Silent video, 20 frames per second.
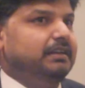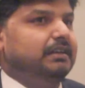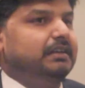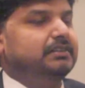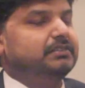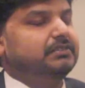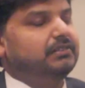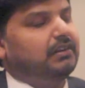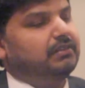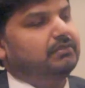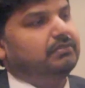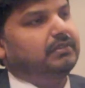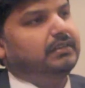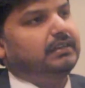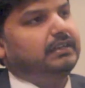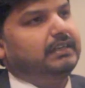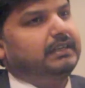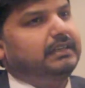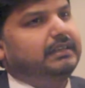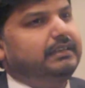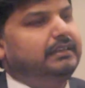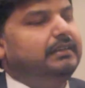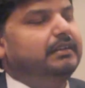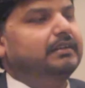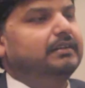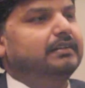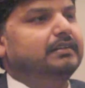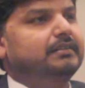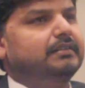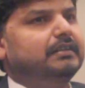It's not only
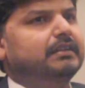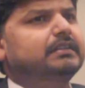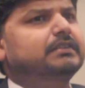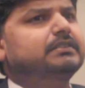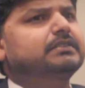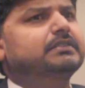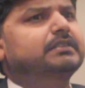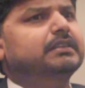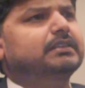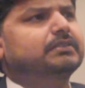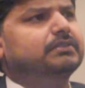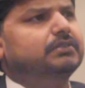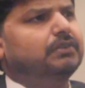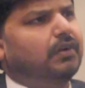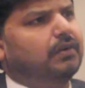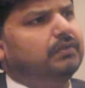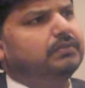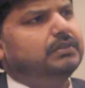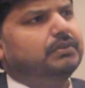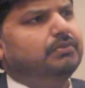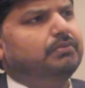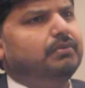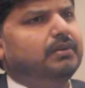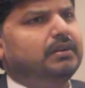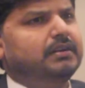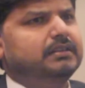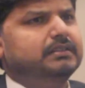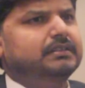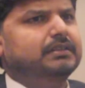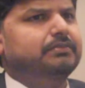here, throughout the
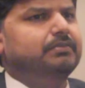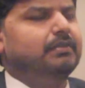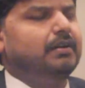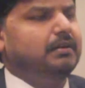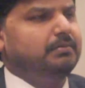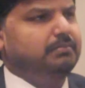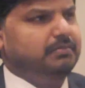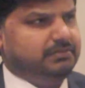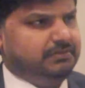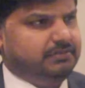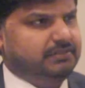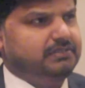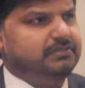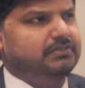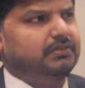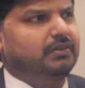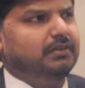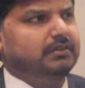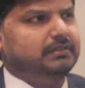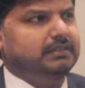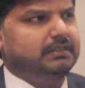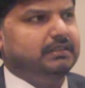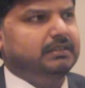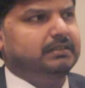world the pharmacist or